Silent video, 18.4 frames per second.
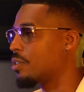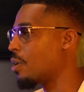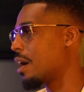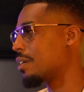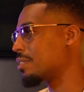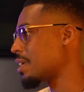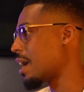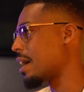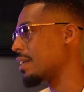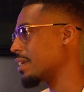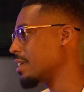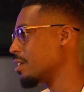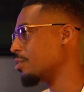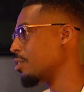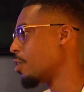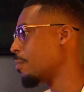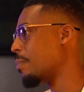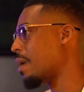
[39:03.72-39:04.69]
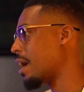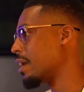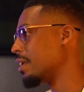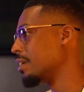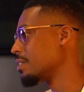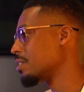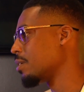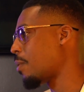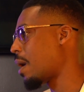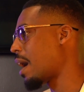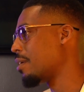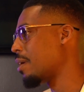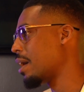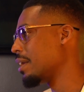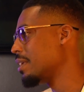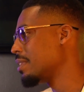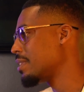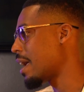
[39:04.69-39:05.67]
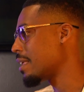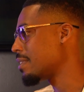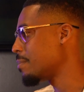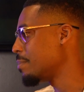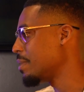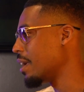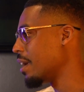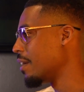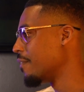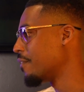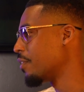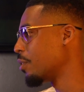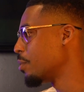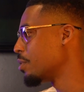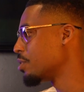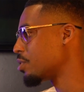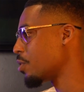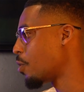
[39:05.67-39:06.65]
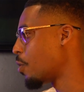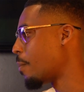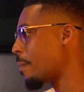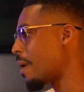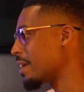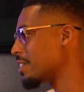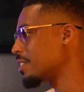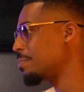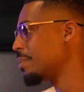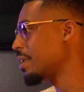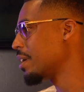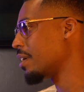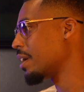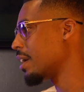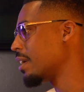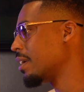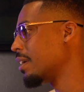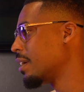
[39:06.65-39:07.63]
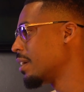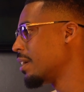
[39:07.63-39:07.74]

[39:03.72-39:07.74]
to go outside and kill nobody. So why do I need that to be influenced on my spirit?